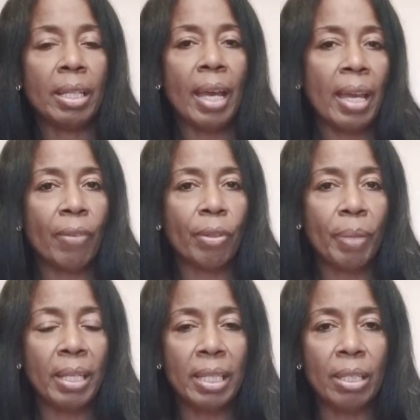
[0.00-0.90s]
And I haven't
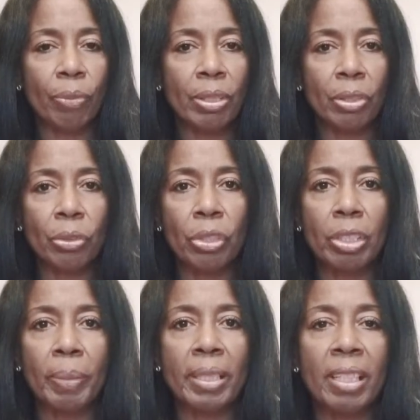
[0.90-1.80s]
made any
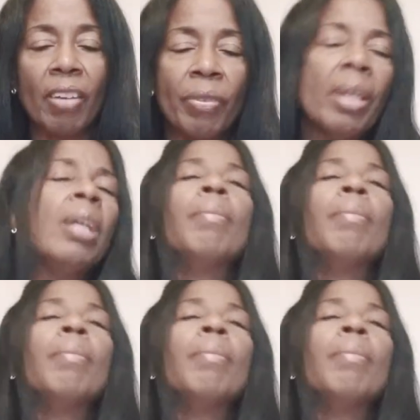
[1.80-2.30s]
resolutions myself,